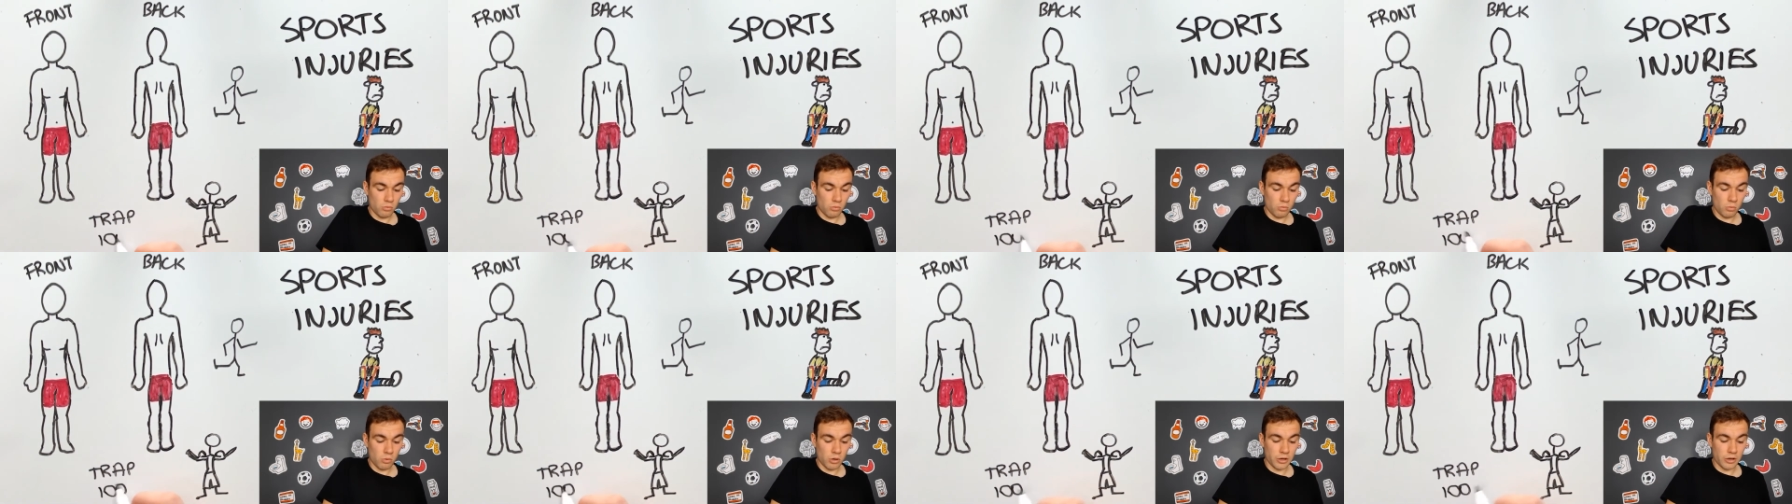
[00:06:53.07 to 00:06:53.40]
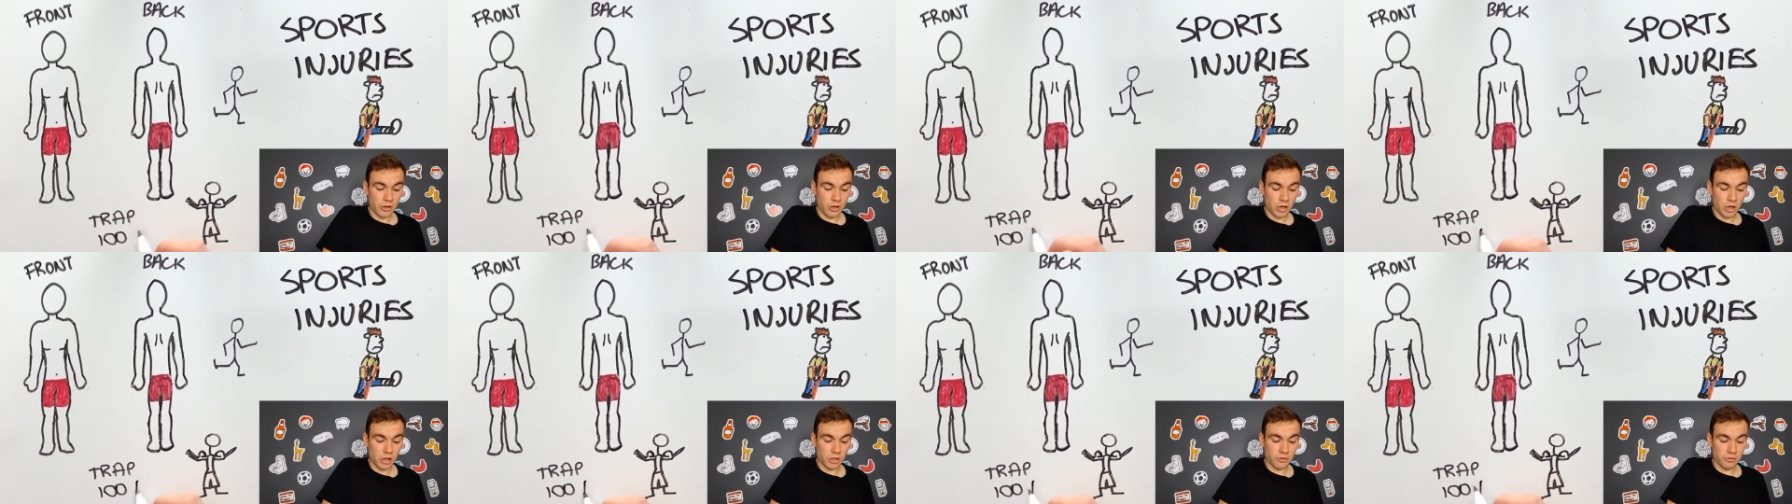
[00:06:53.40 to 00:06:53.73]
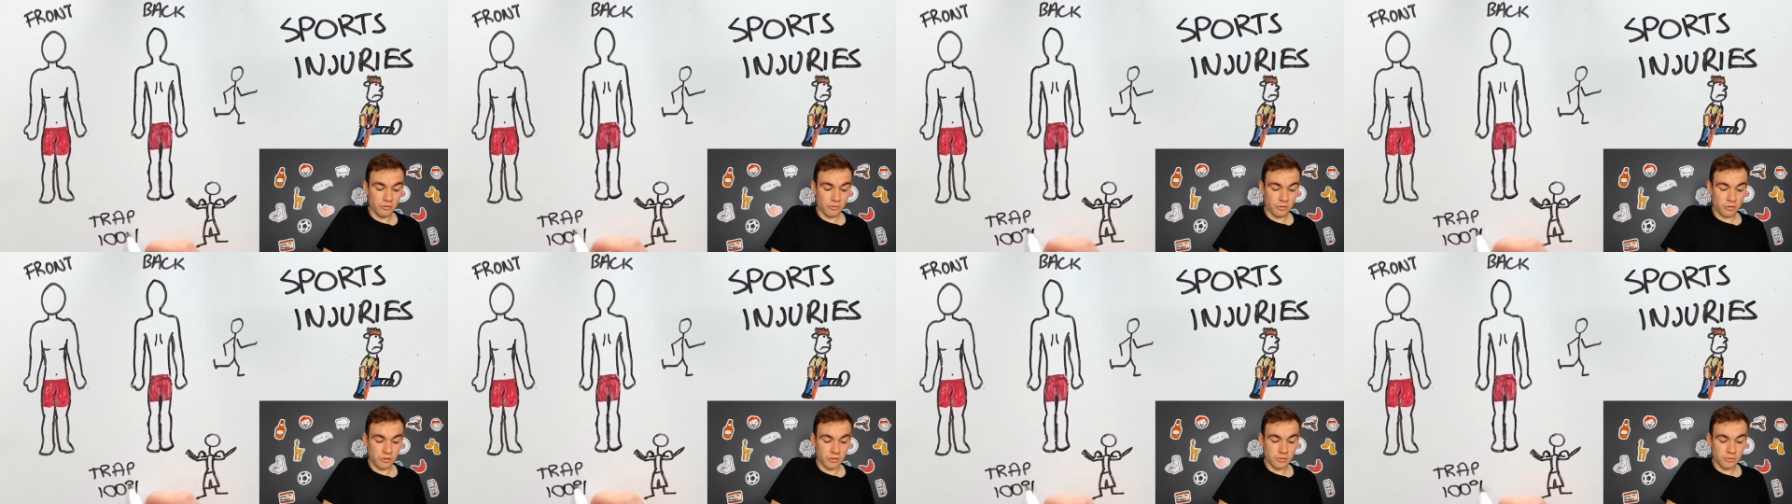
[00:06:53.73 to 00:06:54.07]

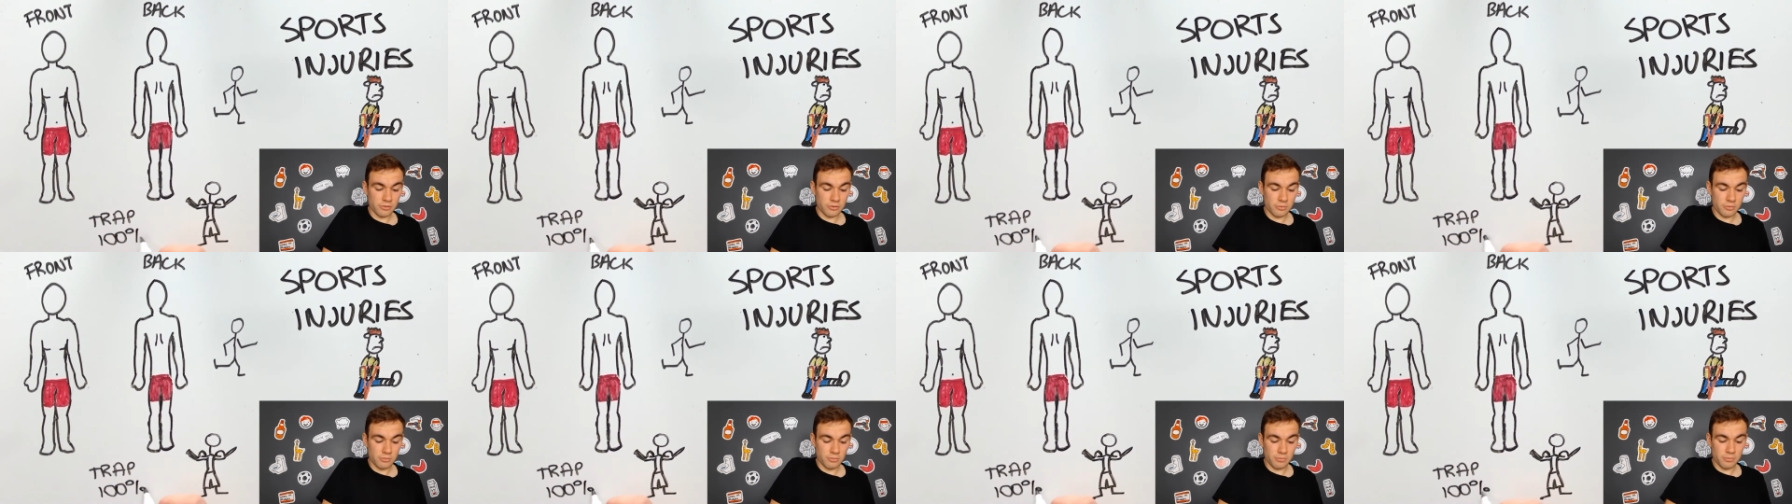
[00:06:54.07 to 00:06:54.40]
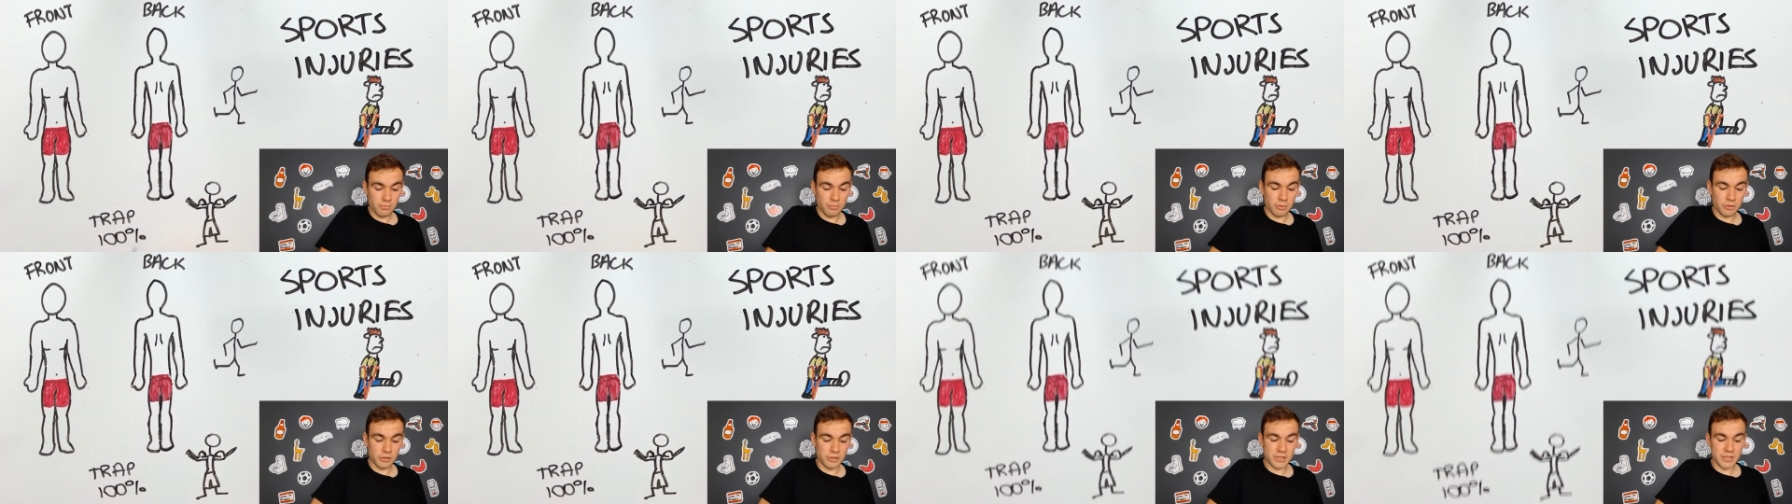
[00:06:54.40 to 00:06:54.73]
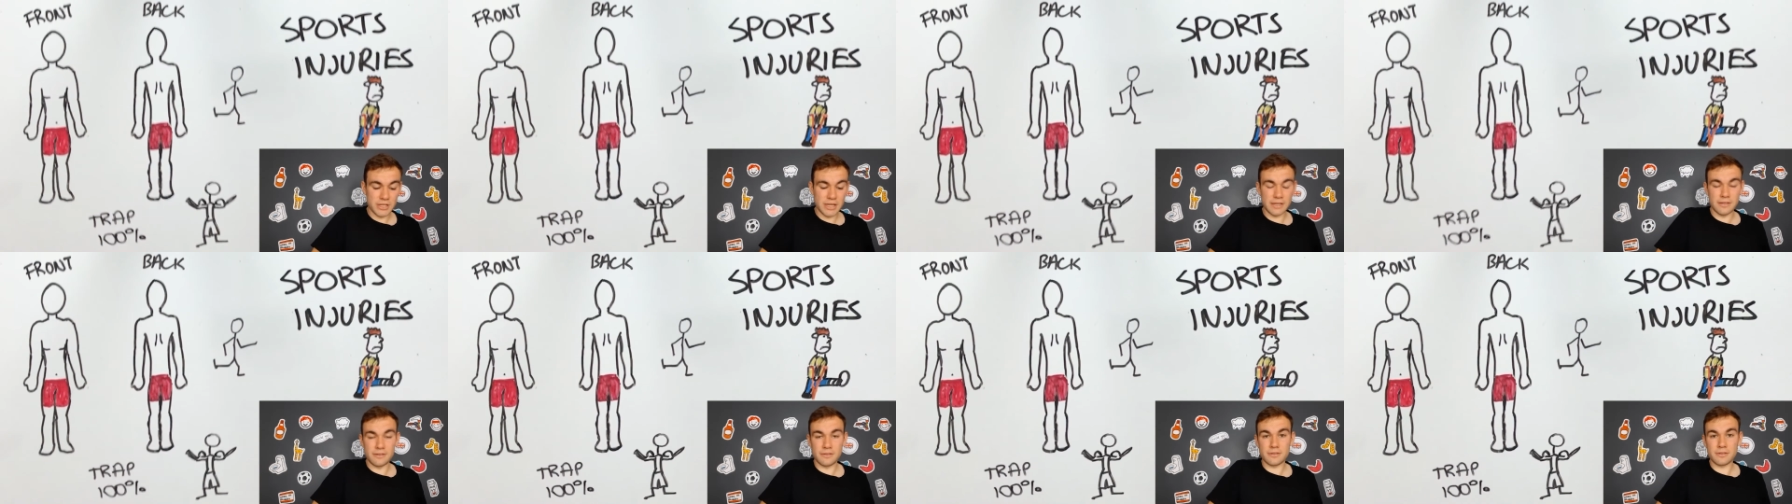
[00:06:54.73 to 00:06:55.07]

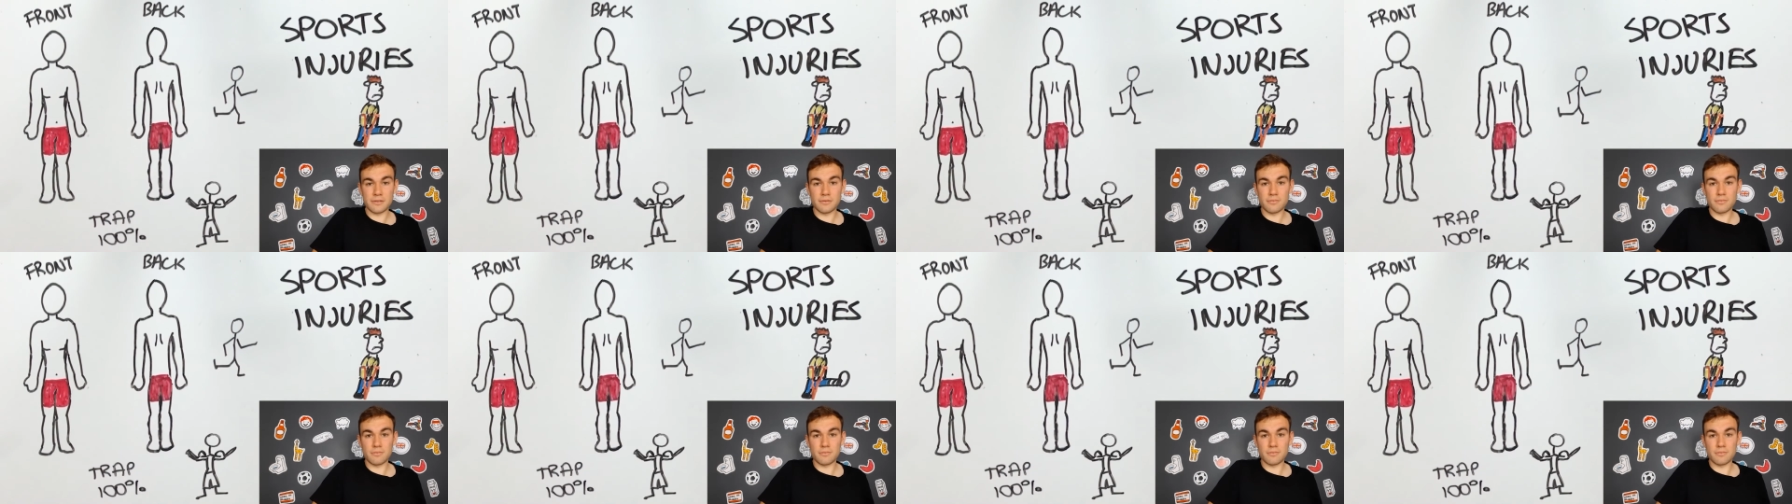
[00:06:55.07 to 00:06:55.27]
100%.